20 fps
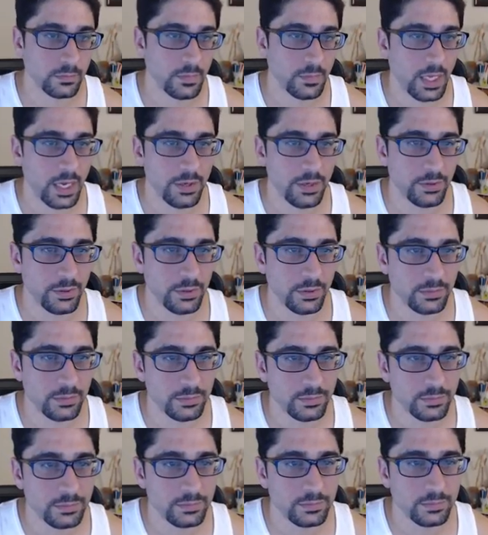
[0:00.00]
I don't know.
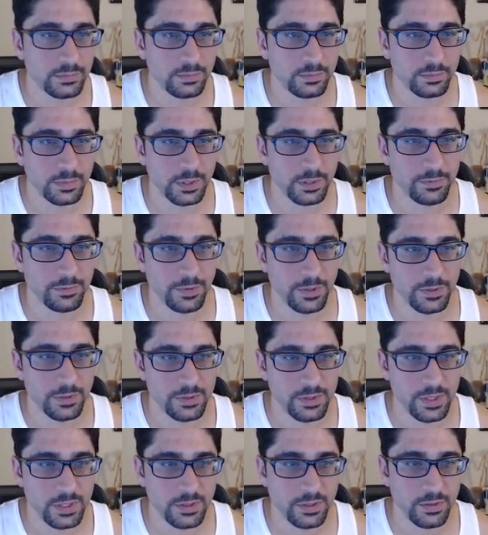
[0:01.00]
But it failed, so
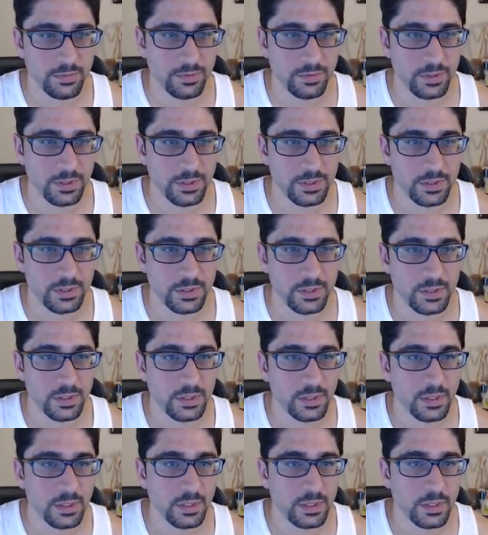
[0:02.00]
that's good for us.
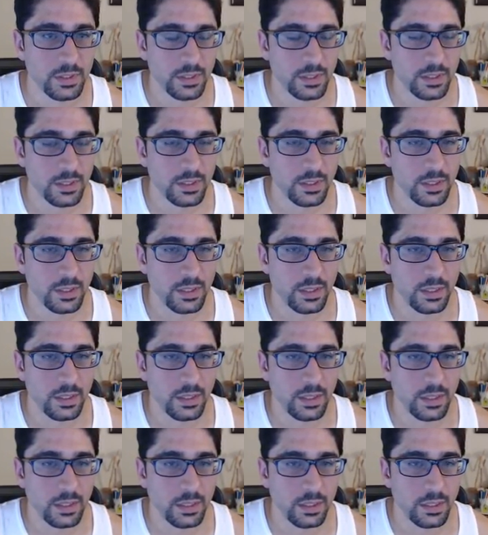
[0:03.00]

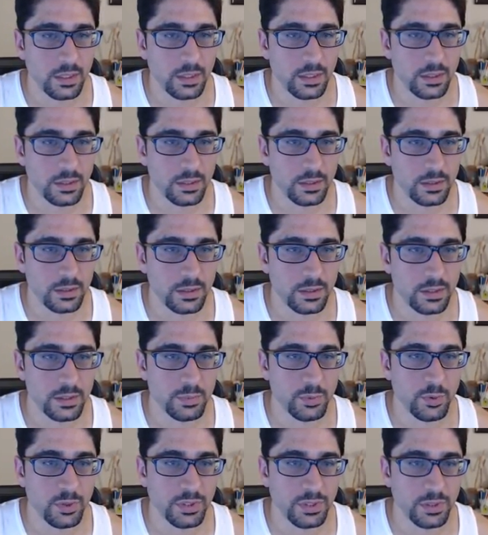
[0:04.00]
Uh... Let's
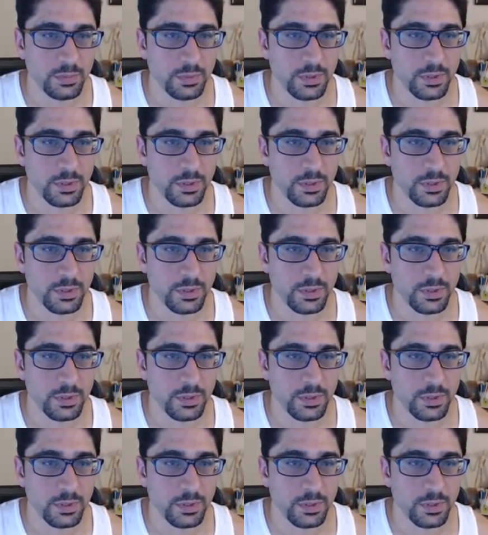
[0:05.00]
poison him.